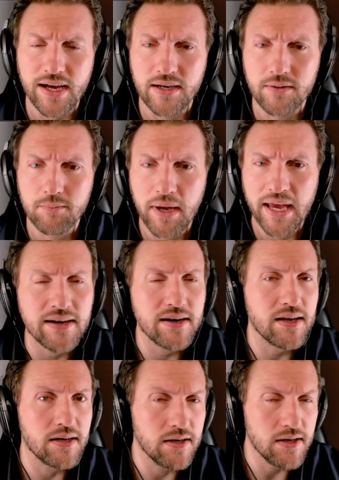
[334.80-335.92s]
our
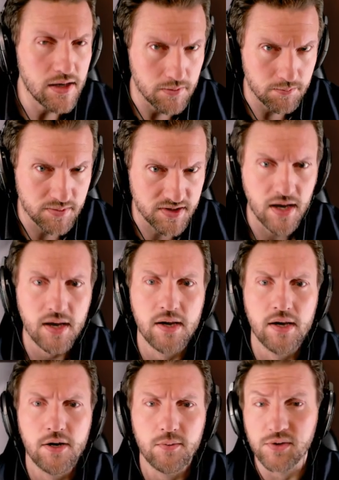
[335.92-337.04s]
pen nibs,
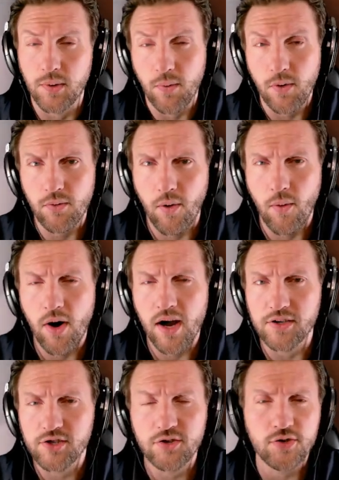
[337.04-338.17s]
which we will
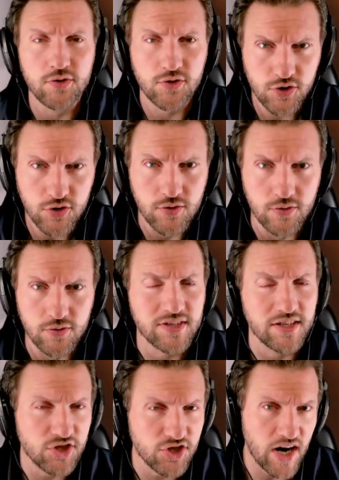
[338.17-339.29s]
require should you choose
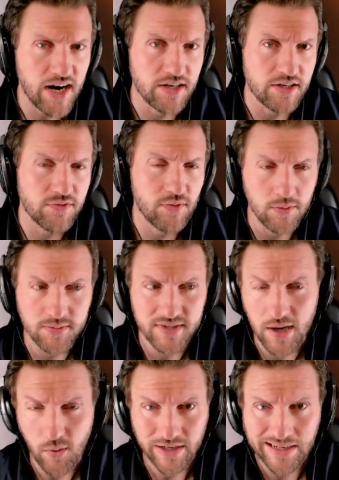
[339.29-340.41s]
to change from,
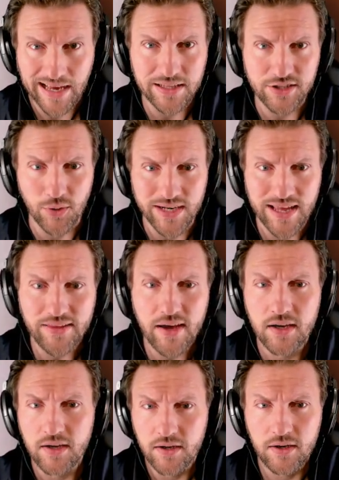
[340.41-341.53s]
say, one color to another,
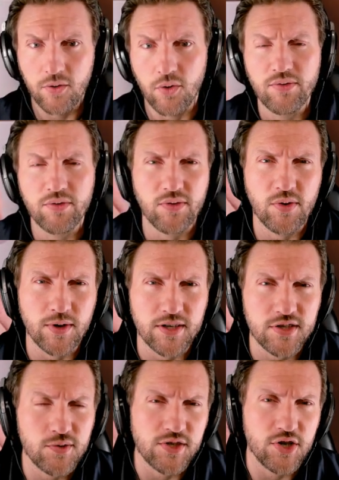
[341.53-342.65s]
or even if you want to
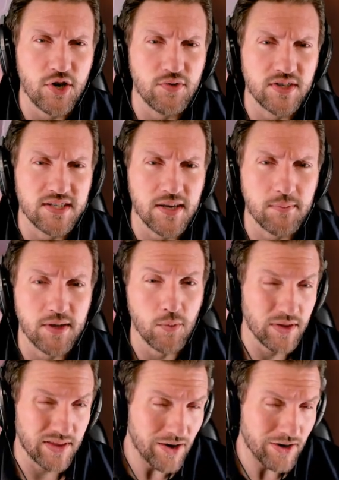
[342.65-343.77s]
switch over to something
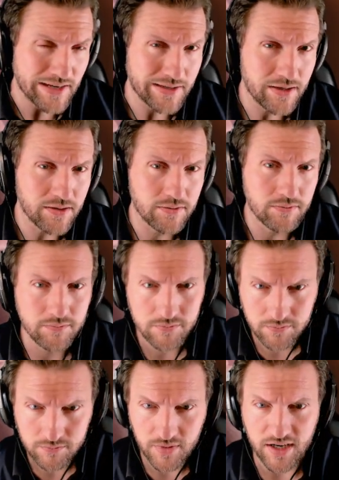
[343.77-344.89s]
without ink.
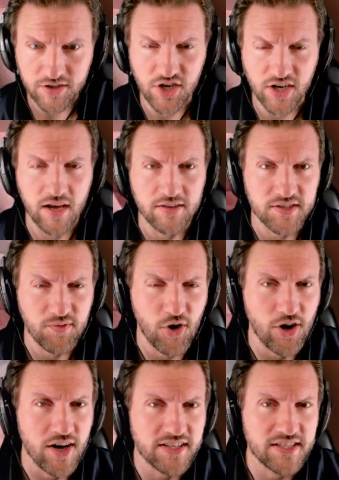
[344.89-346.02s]
And check out this
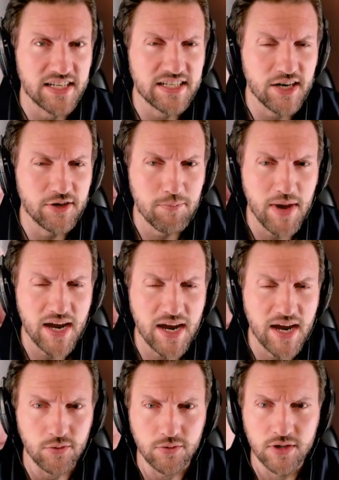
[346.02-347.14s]
very nice detailed
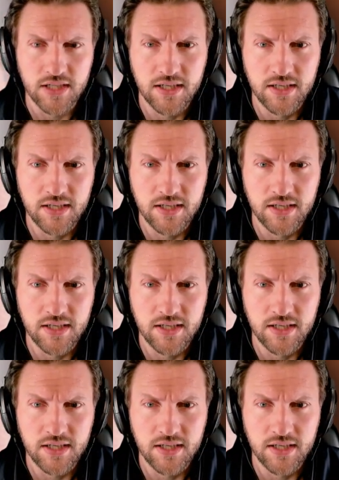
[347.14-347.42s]
manual.